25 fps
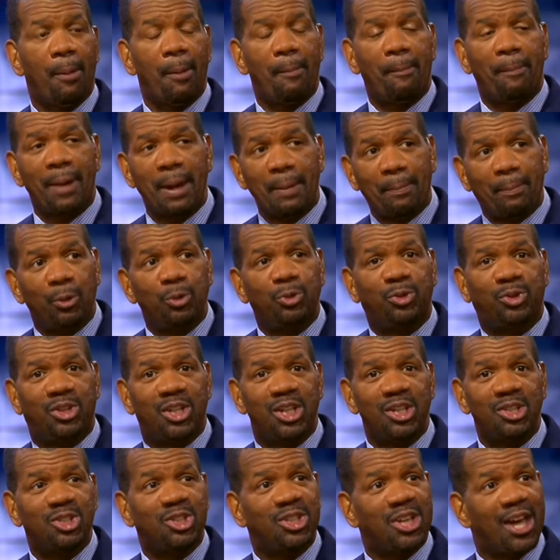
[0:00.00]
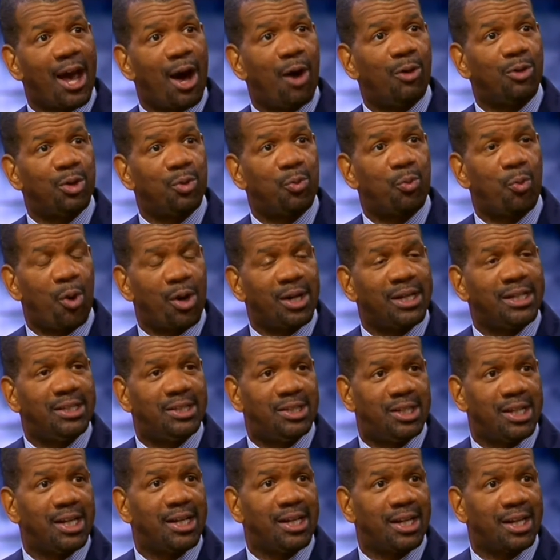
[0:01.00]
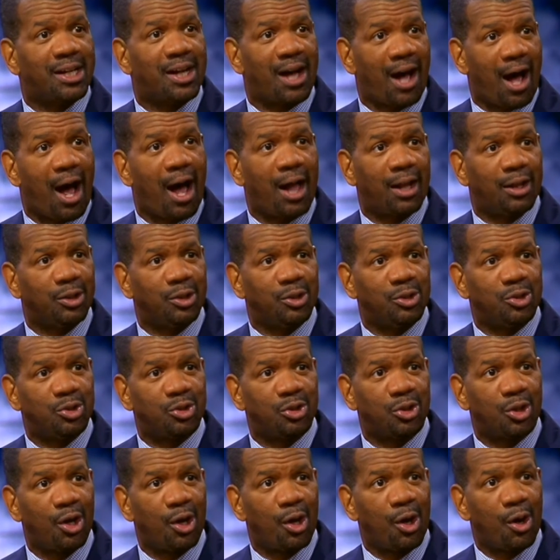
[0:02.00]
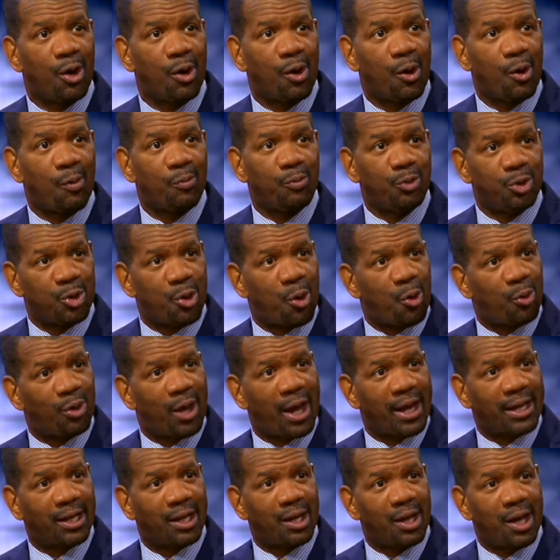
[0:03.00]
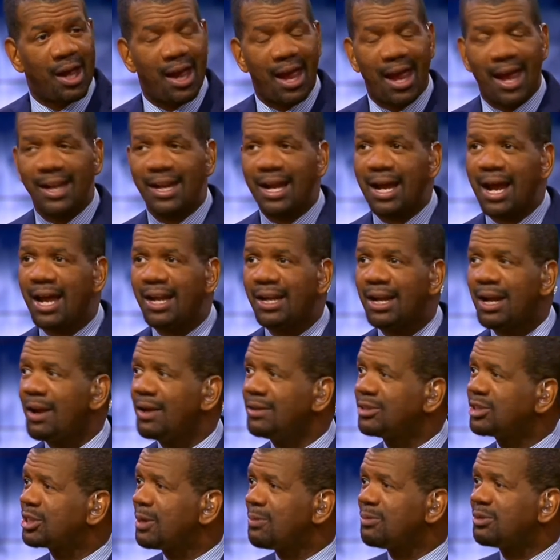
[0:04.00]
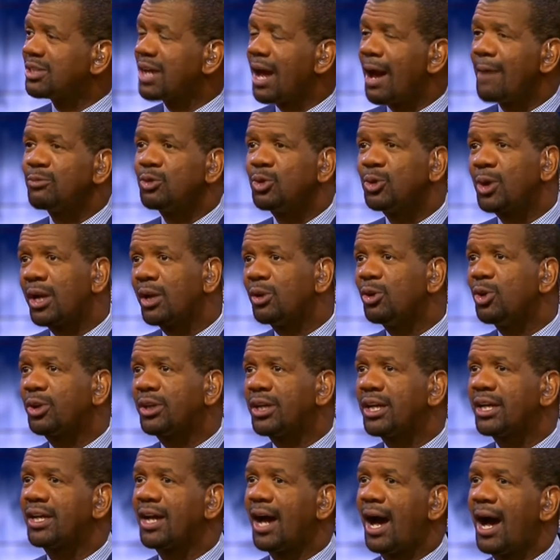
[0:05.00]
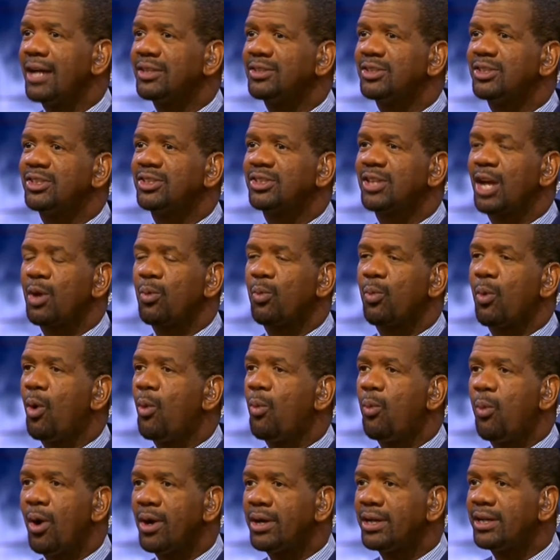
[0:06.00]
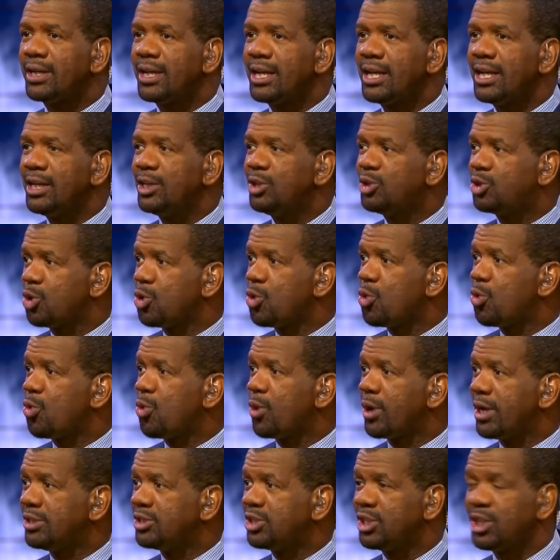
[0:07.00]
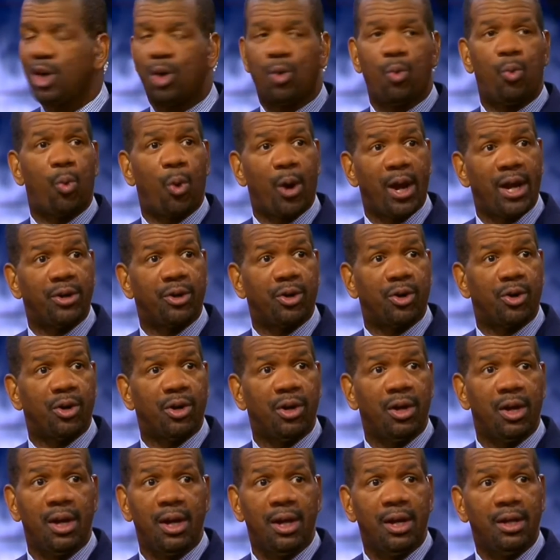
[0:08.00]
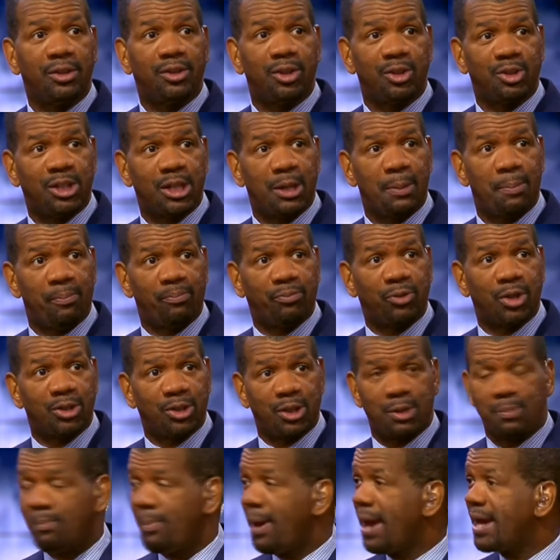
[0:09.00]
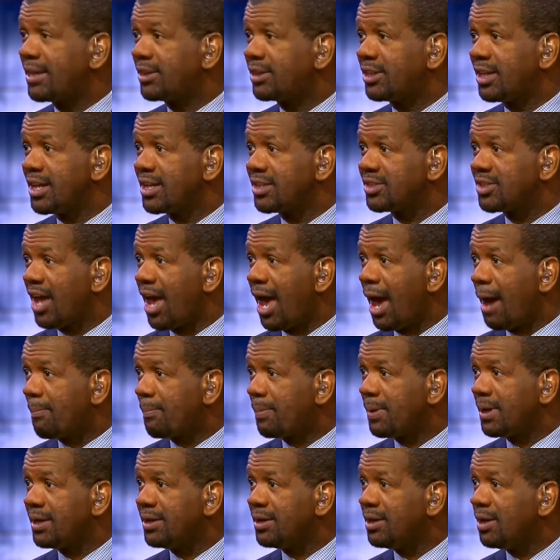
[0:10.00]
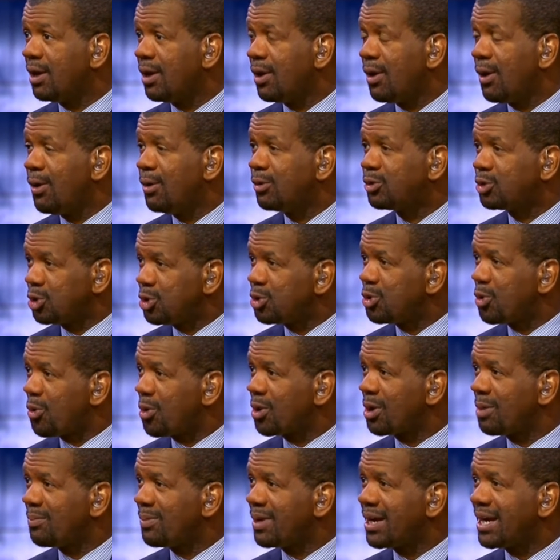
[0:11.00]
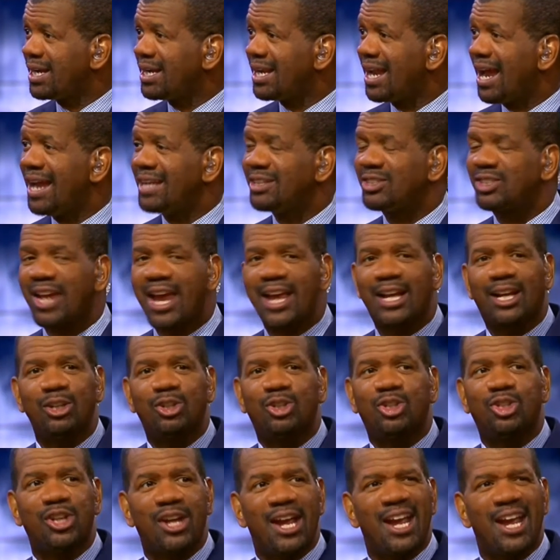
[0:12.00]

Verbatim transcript: but people discounted what he did in college. You know, like, and I, and, I, and sometimes you're gonna look at guys and say, well, what did he do? Is he a winner? Does he does he make things happen? Do you know what I mean? And take a